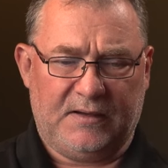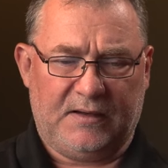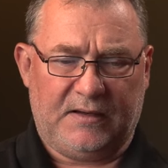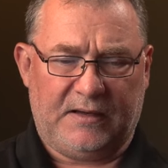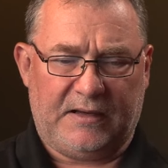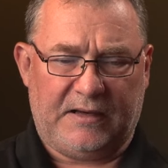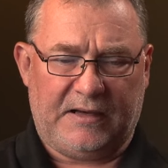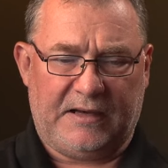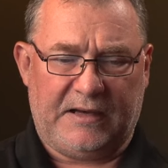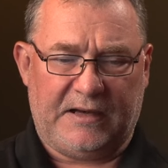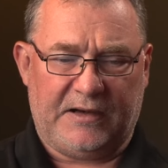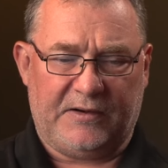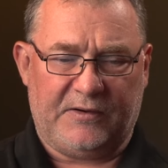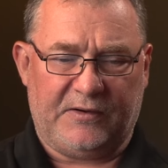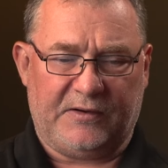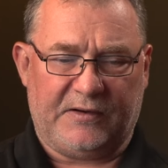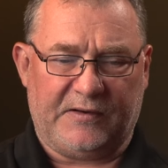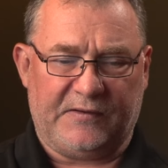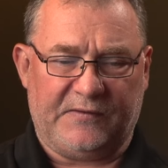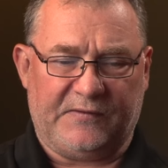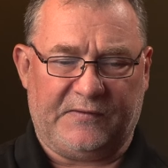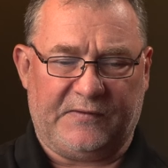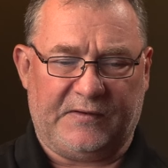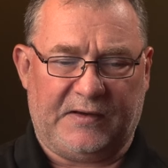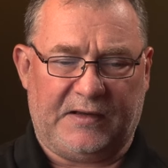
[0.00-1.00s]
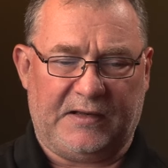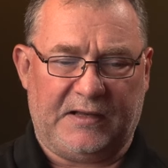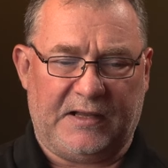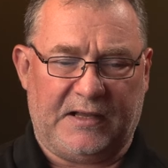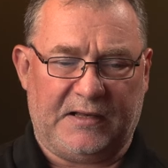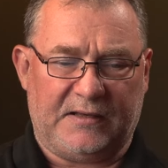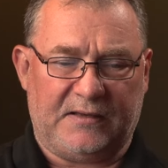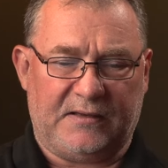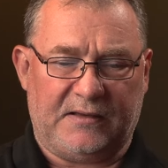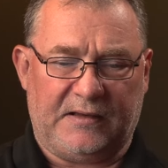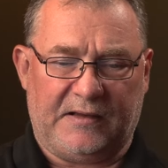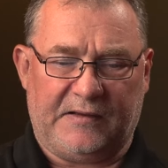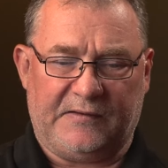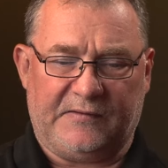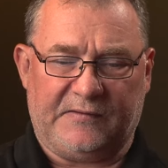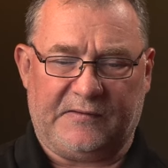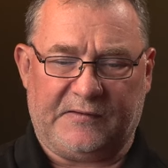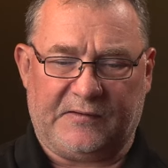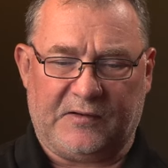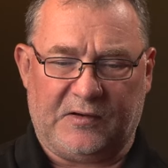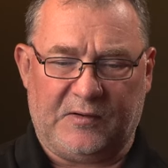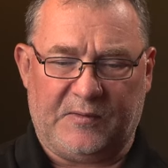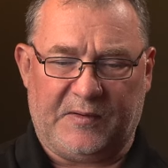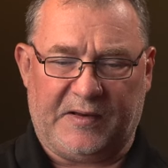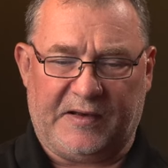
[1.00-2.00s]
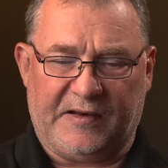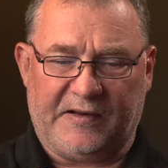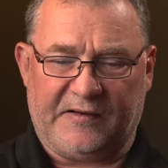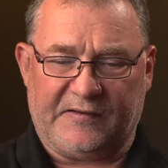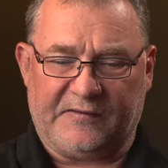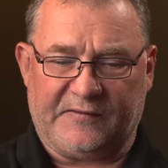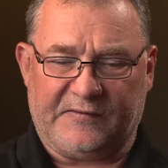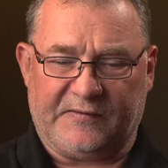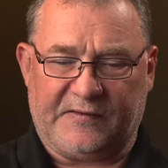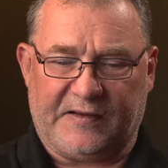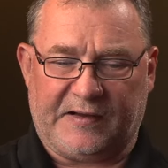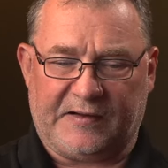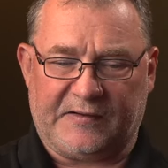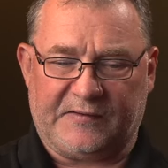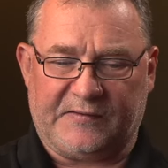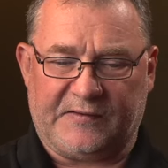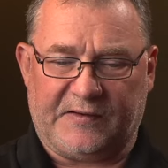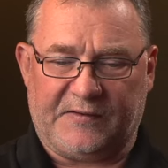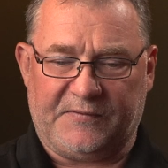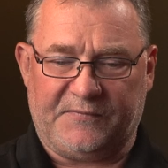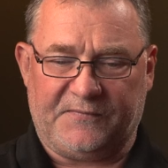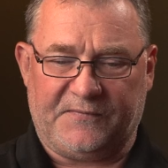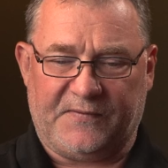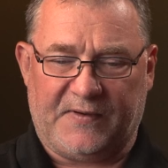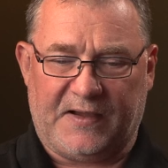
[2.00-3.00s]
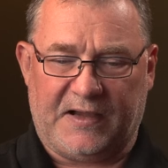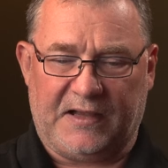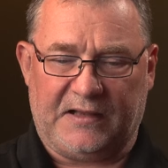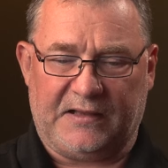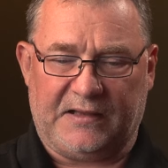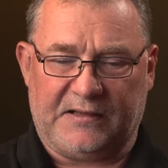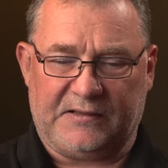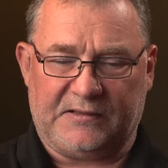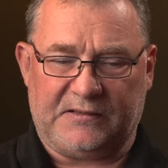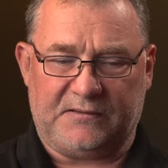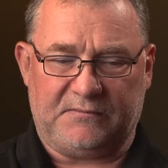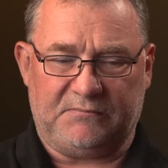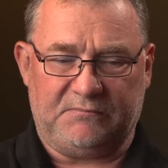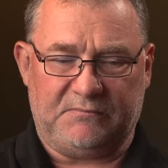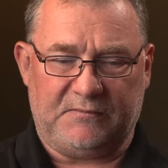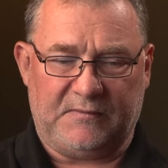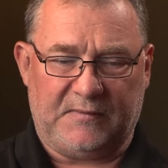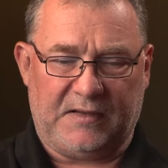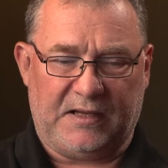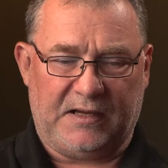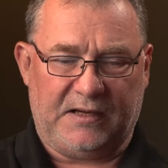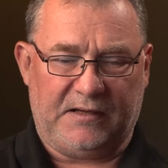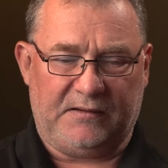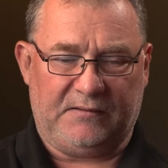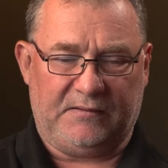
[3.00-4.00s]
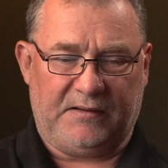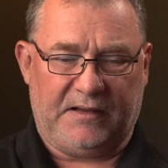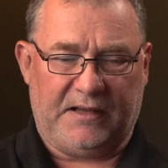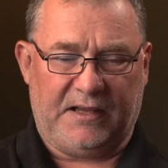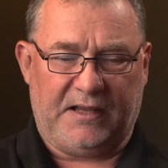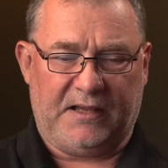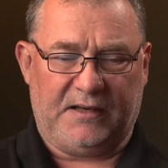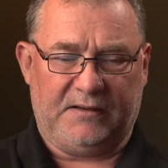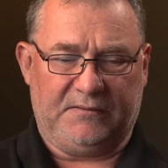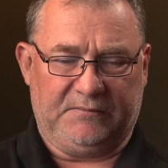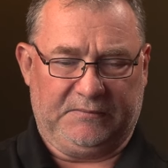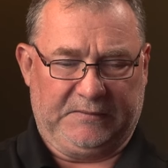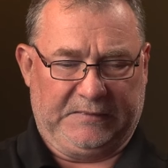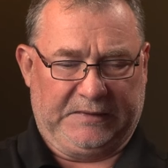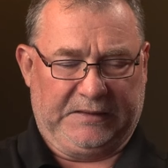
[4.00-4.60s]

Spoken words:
And here you can see that it's going to be the exact same file that I had